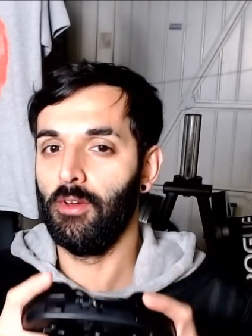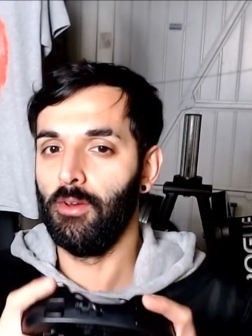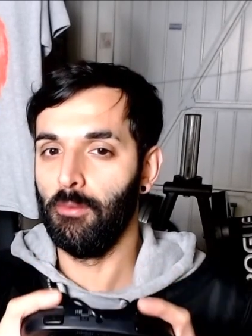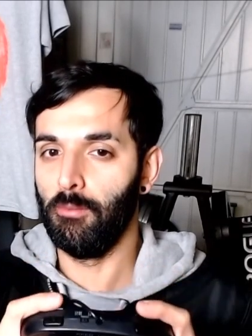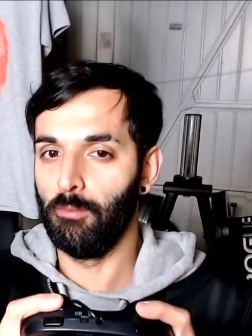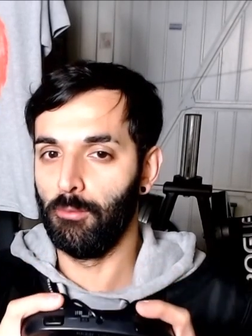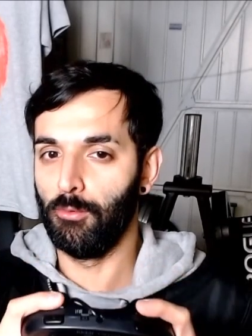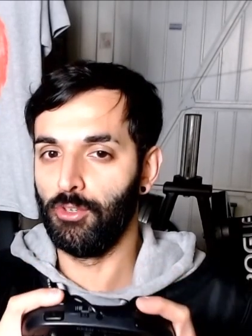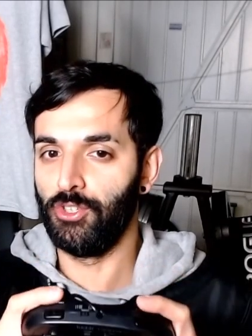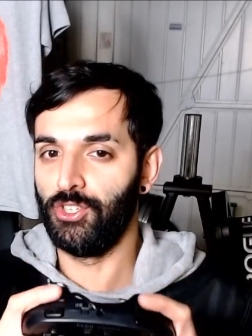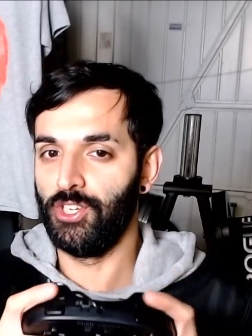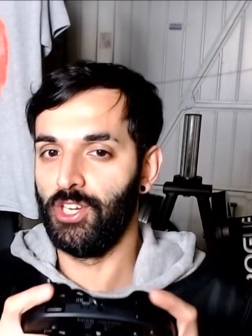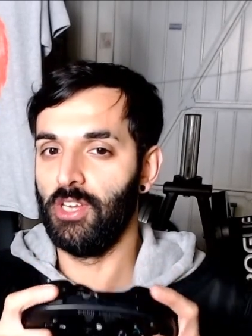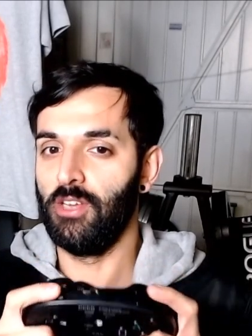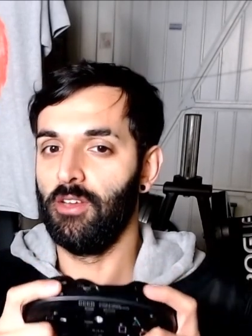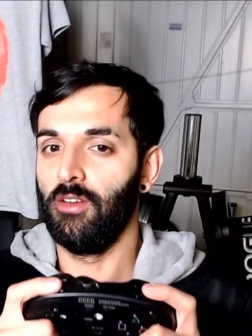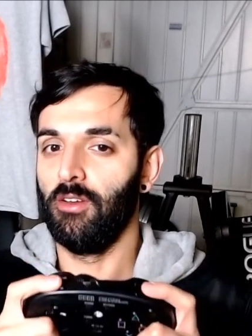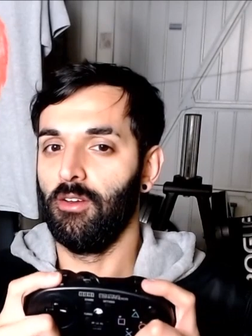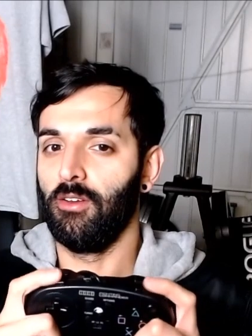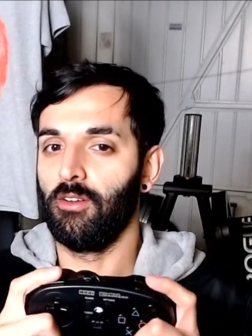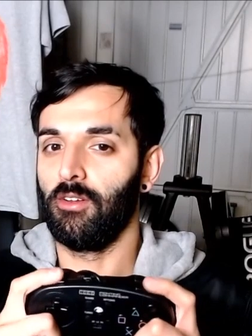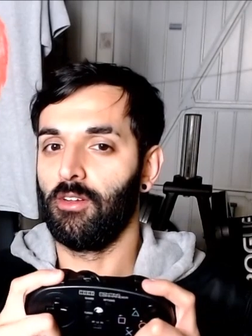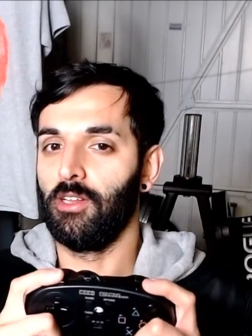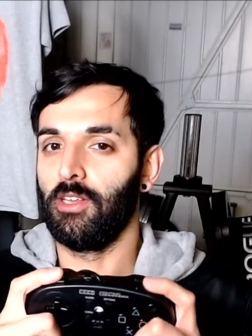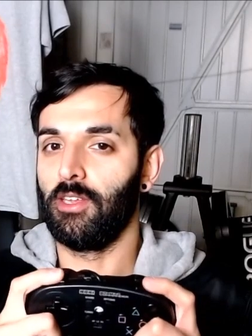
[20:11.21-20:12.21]
Mushy,
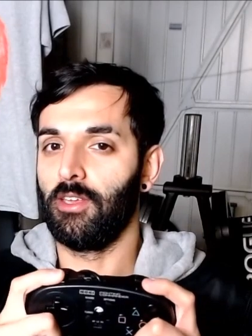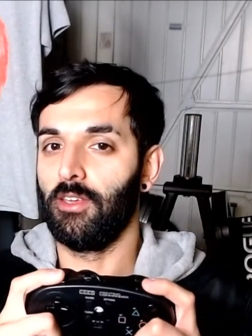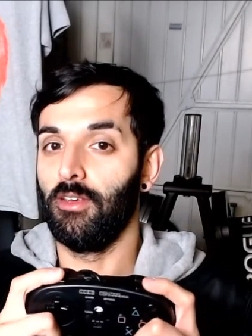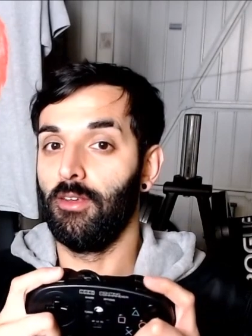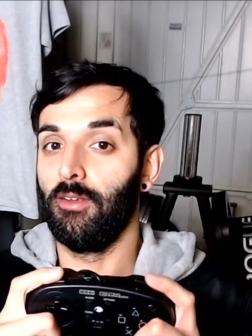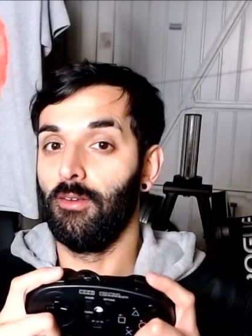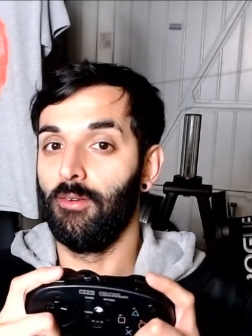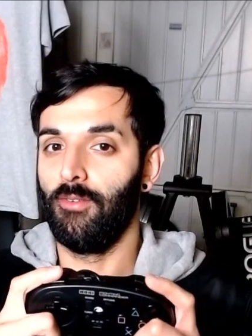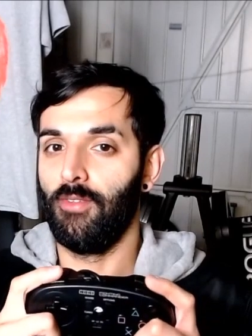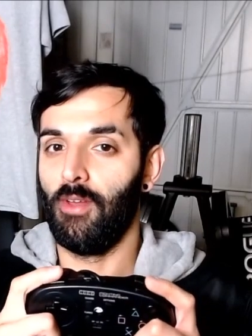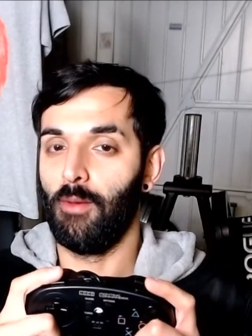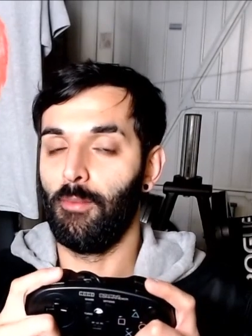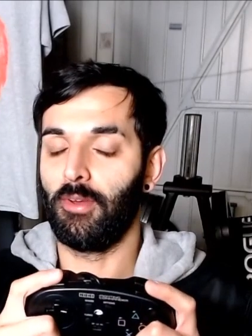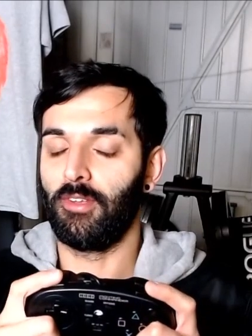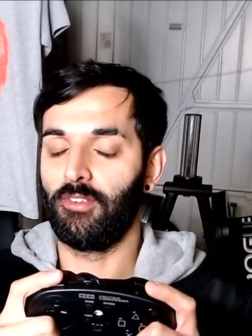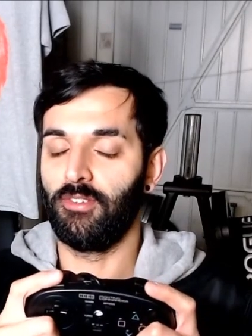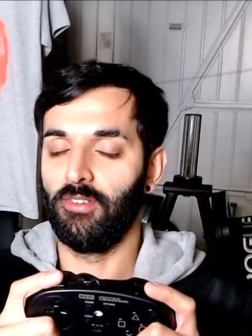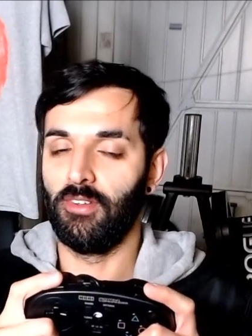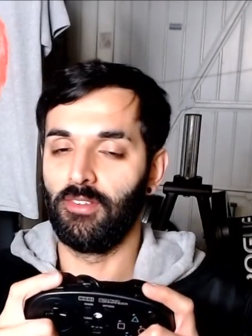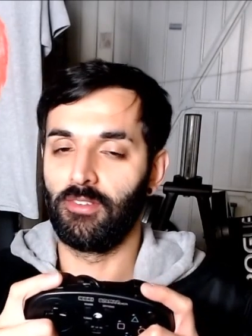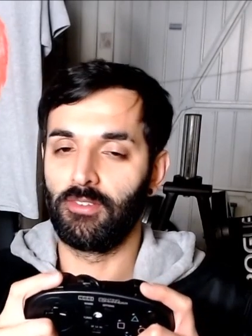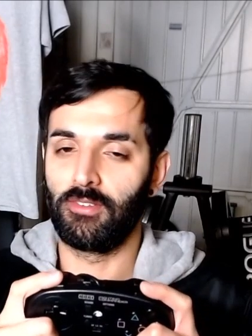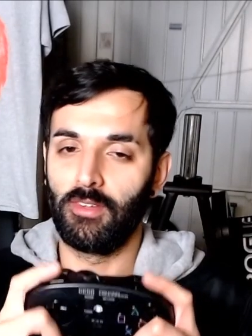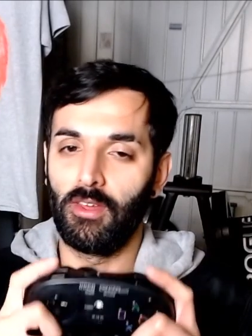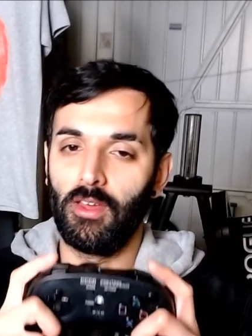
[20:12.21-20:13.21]
clicky, if that makes
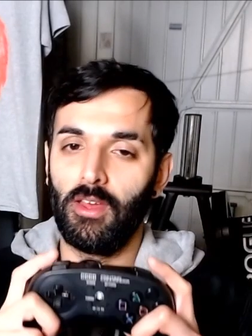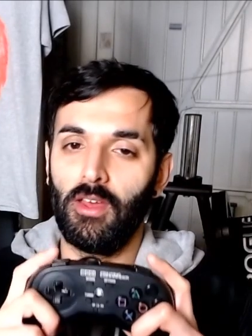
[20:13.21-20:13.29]
sense.